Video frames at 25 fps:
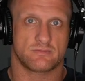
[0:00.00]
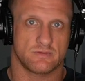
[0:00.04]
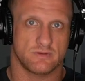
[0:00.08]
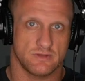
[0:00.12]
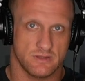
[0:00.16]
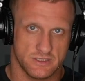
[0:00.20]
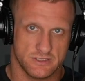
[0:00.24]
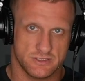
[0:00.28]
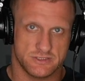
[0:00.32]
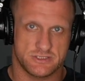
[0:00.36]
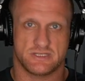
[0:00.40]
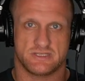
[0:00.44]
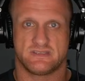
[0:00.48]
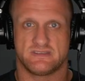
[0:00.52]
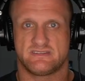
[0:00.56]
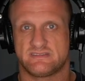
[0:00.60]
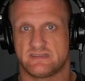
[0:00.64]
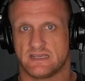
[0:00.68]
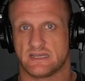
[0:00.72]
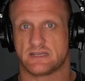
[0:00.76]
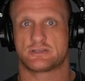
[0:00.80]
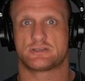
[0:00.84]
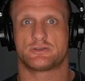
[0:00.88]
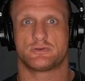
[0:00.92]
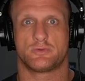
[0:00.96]
religion,
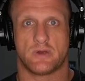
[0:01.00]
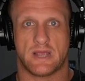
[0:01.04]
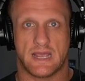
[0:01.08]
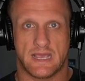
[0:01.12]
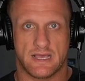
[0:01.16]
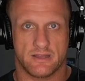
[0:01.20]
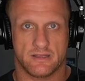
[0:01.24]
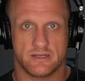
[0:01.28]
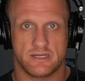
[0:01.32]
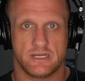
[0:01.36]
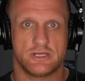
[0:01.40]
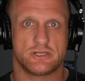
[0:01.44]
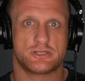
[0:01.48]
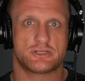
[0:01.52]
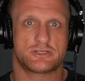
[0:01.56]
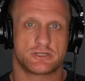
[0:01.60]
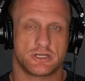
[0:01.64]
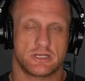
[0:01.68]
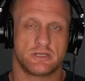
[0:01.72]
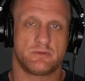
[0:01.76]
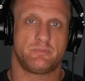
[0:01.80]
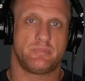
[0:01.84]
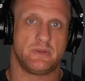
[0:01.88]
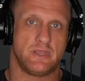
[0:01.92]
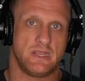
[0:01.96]
sexuality,
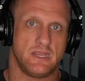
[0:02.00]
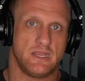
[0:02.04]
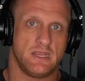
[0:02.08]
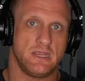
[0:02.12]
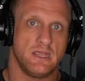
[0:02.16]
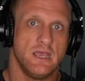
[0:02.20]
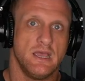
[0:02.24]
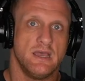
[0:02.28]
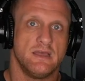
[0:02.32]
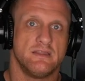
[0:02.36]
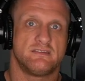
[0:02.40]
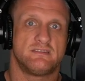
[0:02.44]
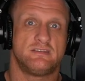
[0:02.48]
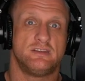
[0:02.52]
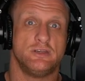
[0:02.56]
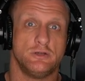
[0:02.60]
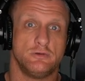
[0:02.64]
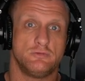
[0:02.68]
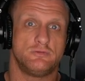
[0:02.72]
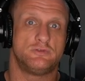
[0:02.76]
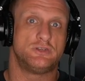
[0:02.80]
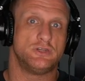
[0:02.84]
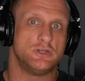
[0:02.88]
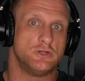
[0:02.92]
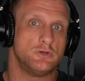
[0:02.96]
should be to
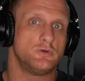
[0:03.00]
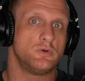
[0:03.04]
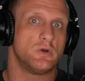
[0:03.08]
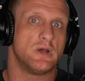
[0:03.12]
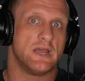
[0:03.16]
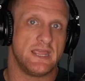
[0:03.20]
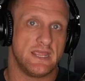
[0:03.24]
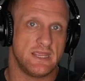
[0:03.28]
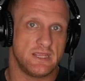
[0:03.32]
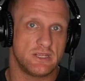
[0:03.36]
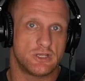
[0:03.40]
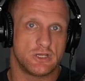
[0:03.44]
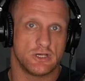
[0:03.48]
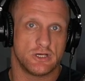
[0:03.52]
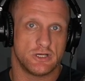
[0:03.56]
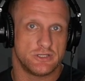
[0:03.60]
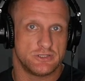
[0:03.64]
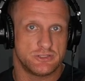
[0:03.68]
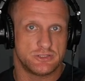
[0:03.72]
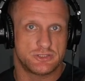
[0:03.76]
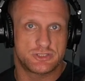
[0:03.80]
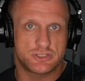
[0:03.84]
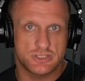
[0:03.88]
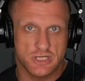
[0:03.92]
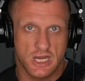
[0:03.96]
do a
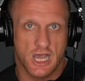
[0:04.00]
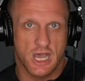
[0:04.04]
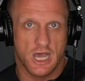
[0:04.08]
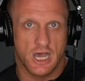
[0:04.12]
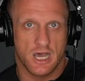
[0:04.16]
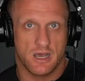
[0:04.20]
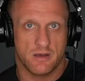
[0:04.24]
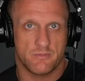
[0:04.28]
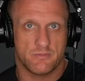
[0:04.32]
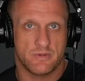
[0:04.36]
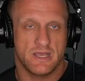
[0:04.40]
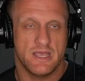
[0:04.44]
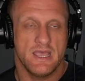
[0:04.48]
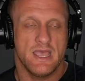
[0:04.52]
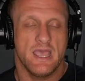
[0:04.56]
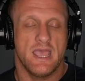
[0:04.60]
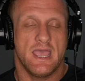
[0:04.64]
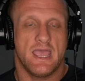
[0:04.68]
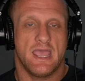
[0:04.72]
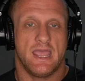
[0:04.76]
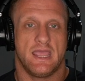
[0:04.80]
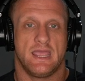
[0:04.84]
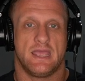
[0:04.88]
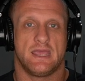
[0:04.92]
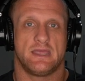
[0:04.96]
good job.
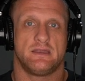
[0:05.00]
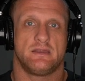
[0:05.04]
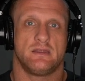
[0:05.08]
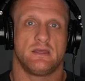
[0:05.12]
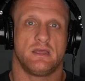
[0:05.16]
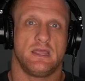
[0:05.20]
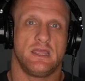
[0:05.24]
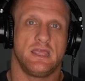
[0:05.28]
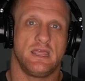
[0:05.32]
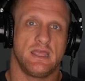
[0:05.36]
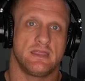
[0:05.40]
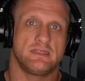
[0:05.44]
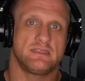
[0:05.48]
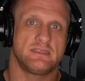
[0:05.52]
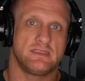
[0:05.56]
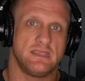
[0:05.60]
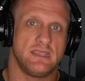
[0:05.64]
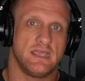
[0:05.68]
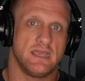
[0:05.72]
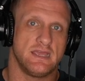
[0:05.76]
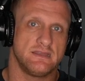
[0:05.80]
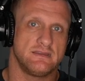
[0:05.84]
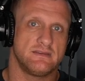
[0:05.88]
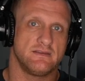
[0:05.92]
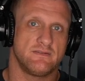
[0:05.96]
And at
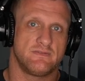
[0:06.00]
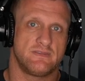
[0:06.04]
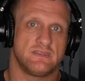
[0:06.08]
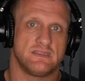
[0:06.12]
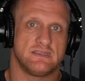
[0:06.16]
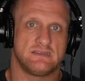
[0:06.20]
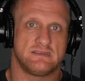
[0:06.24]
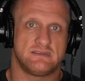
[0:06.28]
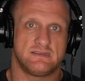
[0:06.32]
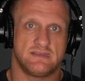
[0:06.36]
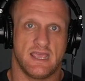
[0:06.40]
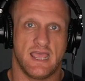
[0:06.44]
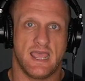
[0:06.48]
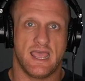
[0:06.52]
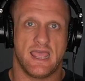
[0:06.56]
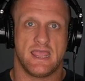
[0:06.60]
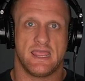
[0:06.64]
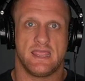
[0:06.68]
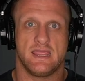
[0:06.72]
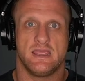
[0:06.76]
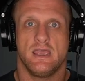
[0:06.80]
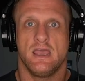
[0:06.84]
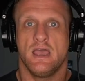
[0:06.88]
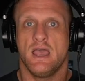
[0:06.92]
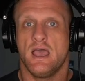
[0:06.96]
the end of the
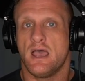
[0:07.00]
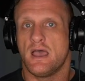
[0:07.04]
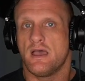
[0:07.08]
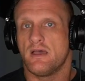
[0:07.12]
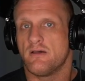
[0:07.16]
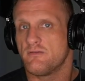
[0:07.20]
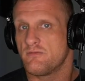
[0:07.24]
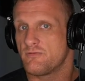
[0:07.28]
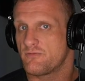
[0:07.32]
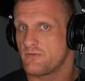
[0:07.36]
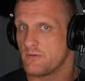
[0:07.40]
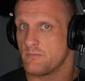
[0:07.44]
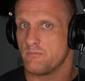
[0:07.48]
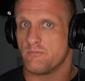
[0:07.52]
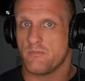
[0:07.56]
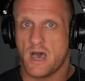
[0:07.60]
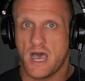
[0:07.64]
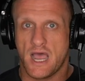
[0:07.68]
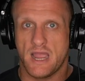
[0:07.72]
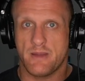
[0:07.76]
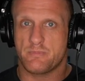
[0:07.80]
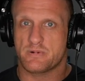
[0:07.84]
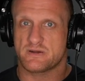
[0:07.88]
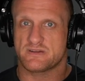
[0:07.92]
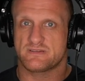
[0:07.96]
day, from
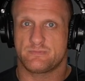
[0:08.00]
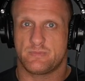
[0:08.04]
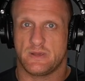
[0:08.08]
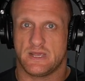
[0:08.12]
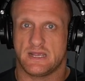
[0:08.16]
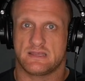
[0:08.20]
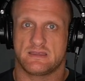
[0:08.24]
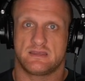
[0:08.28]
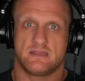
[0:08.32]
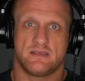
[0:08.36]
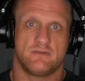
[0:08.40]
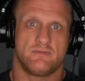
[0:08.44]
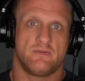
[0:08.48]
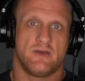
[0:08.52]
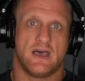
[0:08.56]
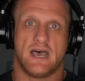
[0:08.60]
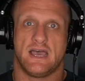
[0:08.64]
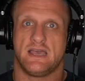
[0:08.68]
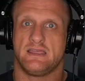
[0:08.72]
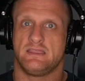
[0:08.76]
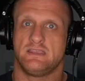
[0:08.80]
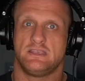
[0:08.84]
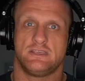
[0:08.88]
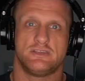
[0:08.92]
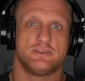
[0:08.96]
my perspective,
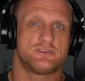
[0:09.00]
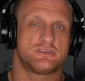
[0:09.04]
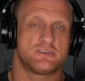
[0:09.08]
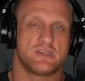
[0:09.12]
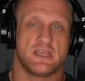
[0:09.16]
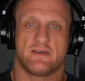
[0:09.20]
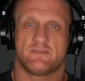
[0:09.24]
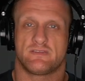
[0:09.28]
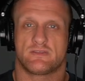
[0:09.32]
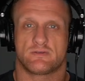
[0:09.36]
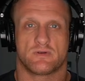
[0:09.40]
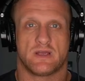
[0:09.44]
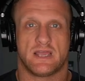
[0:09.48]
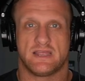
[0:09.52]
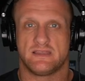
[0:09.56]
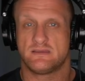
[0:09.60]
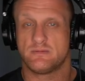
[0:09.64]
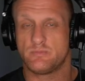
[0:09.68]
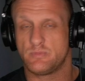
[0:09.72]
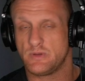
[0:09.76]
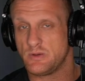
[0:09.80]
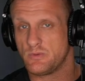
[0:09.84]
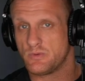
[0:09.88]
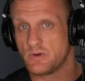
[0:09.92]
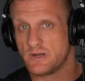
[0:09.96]
I think you should have the right to
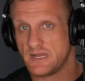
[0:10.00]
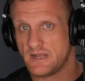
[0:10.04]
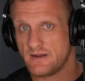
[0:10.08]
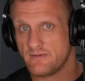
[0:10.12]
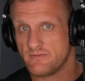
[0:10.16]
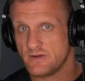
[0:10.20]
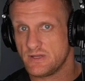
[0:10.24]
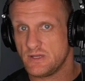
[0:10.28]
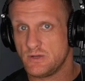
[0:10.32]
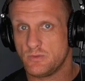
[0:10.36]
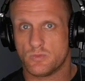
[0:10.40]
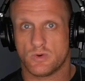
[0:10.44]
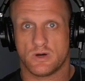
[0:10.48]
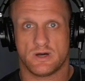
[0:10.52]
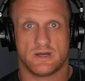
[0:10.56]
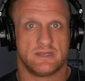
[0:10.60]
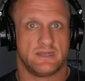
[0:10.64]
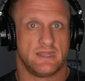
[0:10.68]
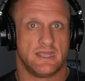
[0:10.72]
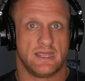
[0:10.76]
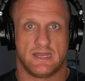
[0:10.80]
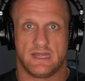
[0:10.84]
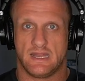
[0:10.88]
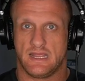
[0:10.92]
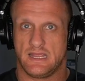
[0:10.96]
be whatever you want
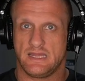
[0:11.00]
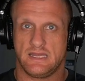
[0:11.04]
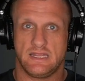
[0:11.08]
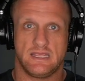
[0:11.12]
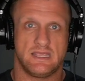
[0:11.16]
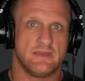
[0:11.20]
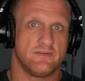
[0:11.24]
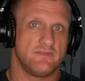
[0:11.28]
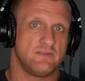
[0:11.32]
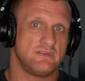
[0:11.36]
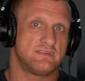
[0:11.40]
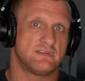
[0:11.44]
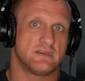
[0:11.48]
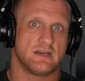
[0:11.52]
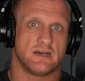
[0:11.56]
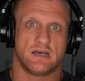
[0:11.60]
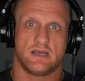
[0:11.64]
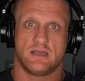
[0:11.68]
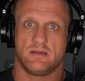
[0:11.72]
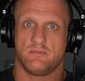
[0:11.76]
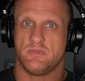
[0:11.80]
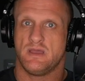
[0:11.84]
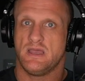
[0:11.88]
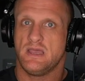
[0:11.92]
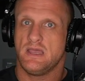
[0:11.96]
at any given
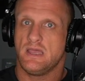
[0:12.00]
time.